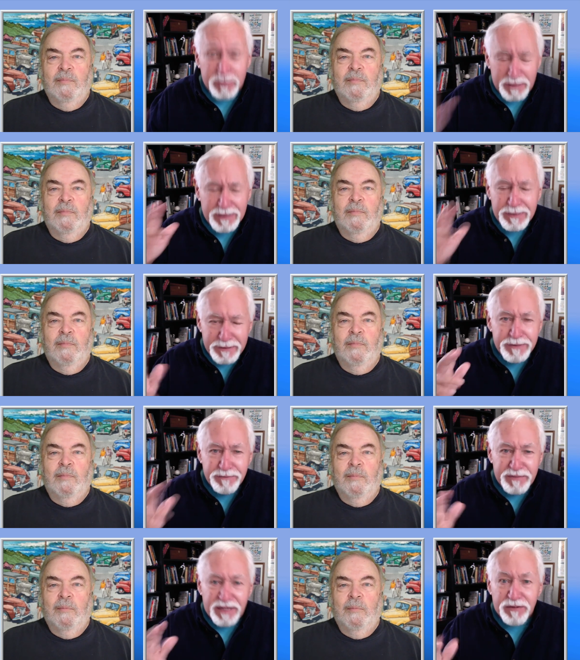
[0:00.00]
Speaker 1: from.
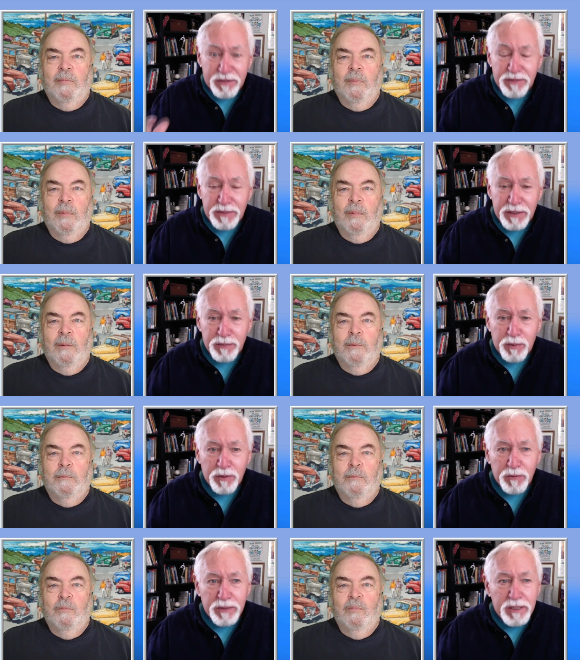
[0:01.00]
That's going to be an
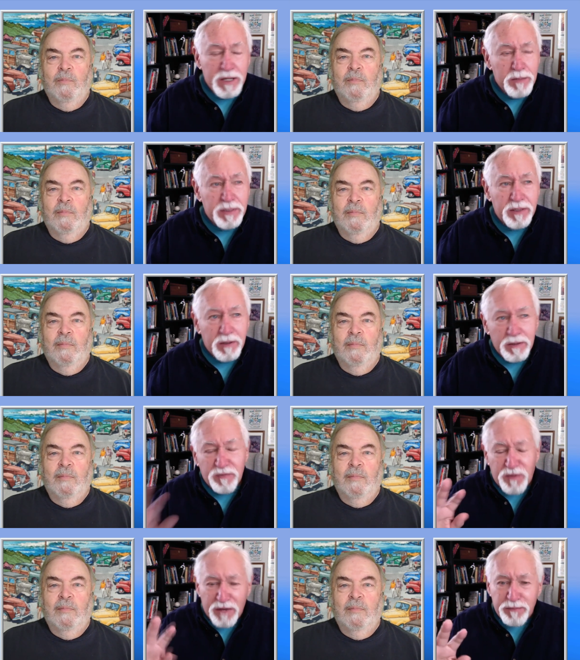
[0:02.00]
important one. But uh,
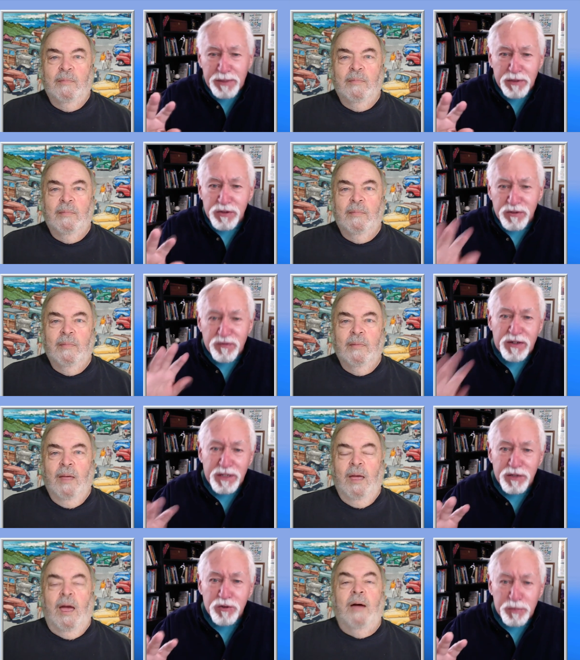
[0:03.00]
five pillars of Uh,
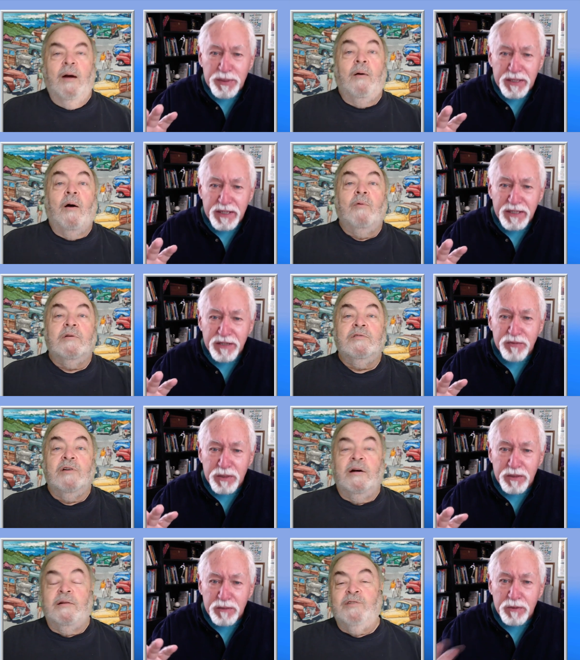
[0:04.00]
financial. Hold it,
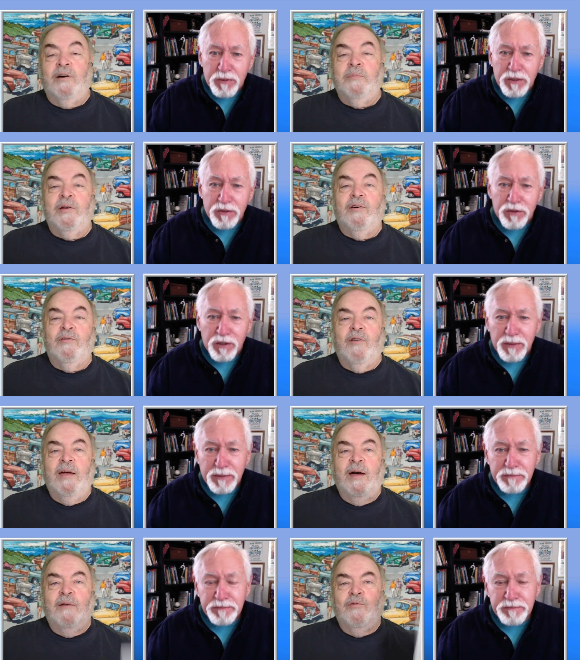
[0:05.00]
John, John, because I
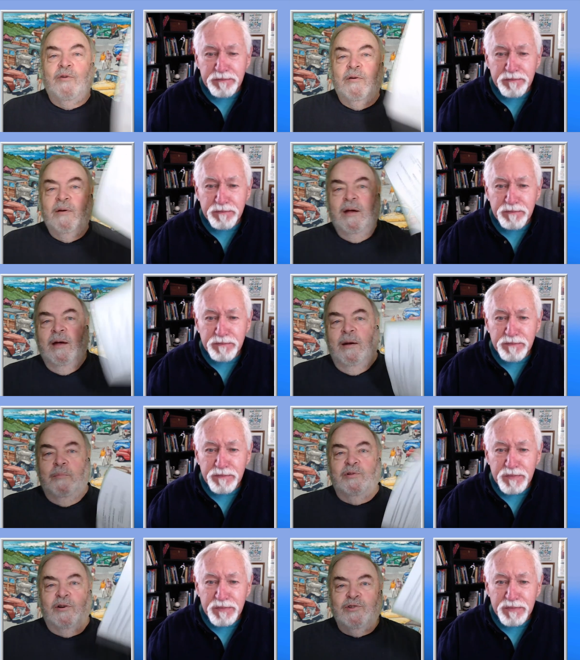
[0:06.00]
have
Speaker 2: your
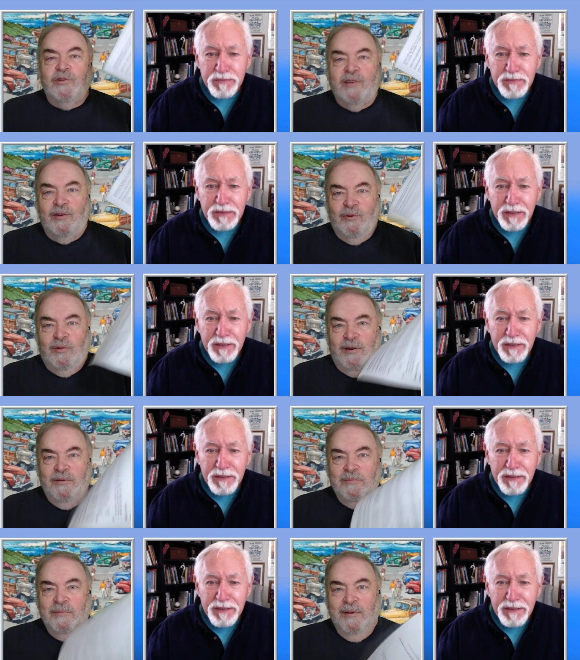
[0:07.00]
production schedule here,
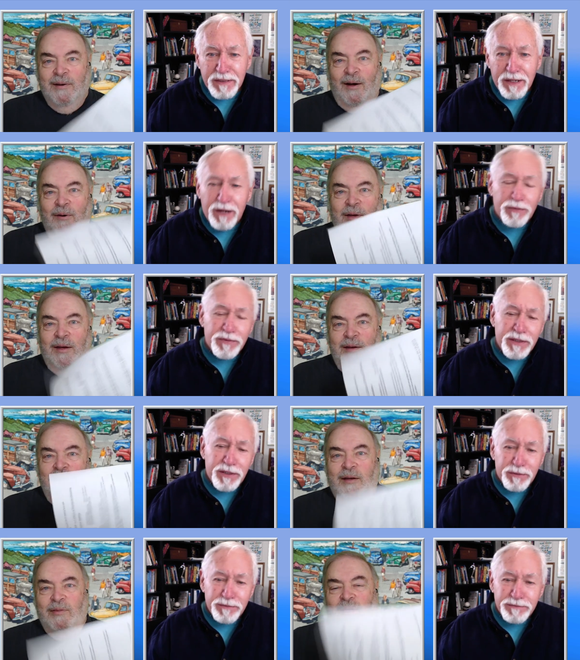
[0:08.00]
okay? Oh,
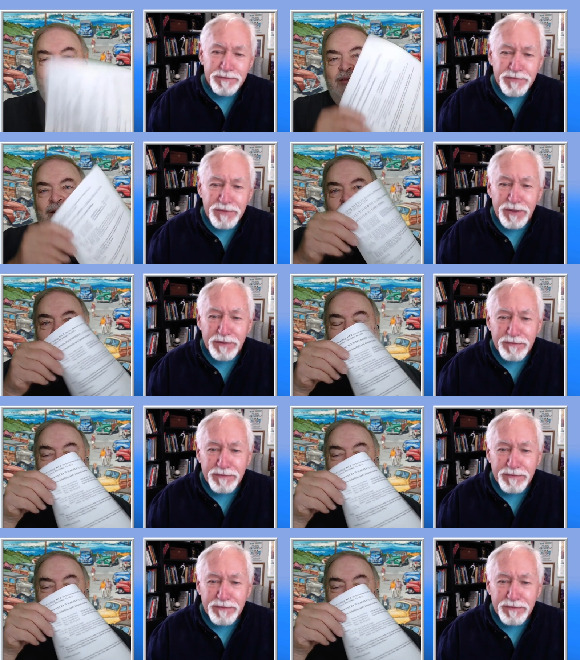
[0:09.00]
thank you. There- there- I